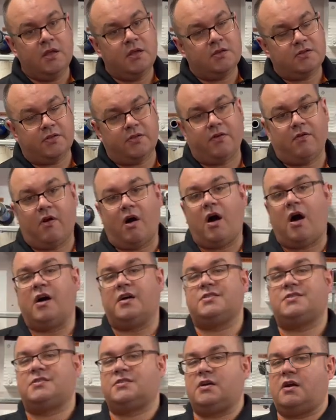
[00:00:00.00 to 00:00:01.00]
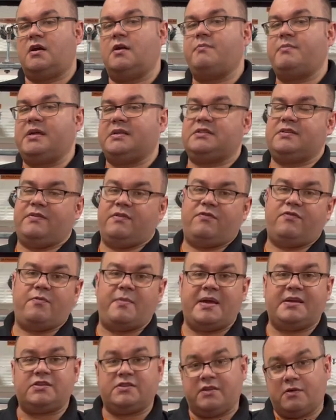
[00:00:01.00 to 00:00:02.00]
So there are certain bits of
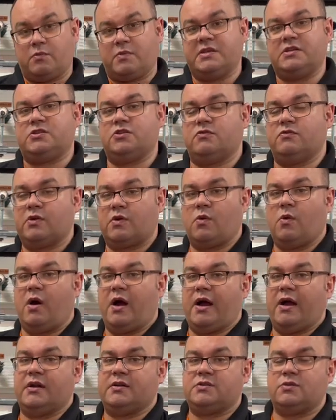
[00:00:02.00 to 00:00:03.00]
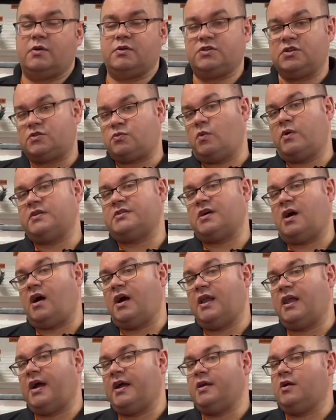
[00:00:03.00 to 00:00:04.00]
information that we do require. So I just wanted to
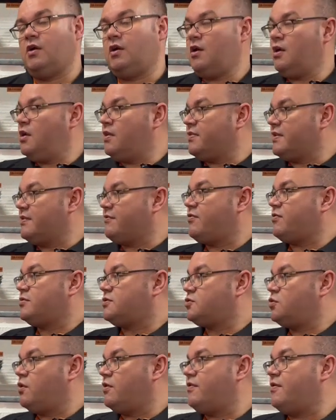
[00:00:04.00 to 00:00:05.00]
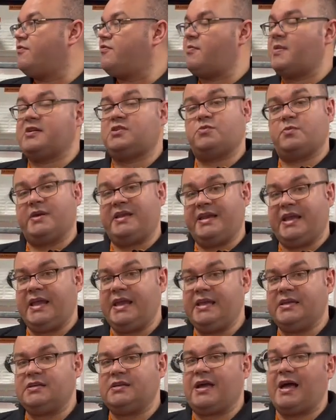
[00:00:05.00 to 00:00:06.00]
highlight the sort of information we
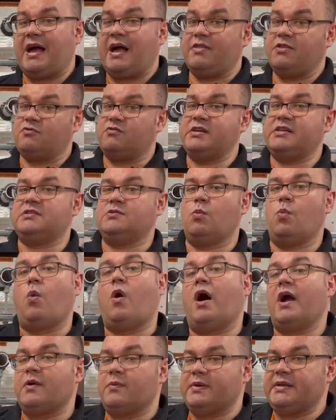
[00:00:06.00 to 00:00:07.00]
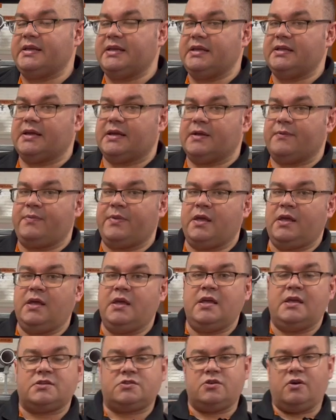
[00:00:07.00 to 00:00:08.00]
need and the reason why we need it.
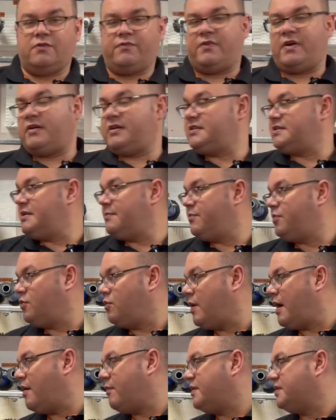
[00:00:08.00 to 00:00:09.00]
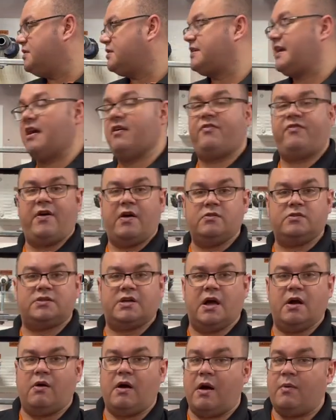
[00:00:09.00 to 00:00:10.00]
It's not very simple where we just get a
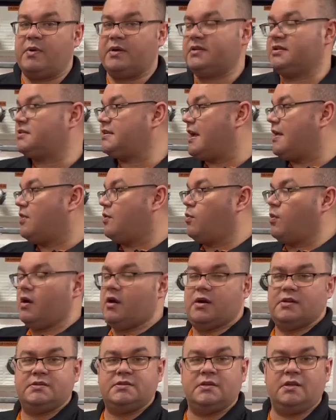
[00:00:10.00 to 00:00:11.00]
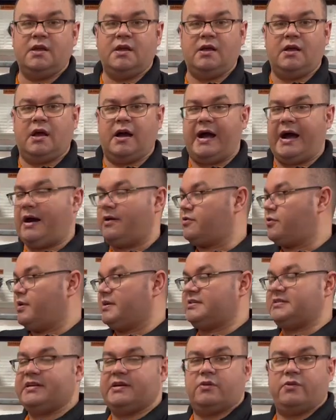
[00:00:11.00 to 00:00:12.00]
photo and we just get the words, how do I
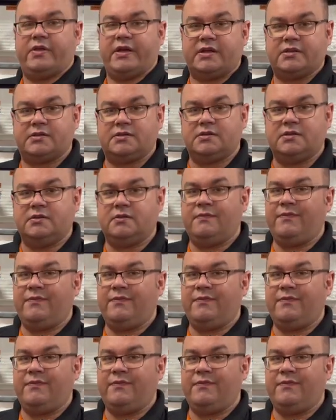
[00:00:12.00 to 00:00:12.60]
seal this?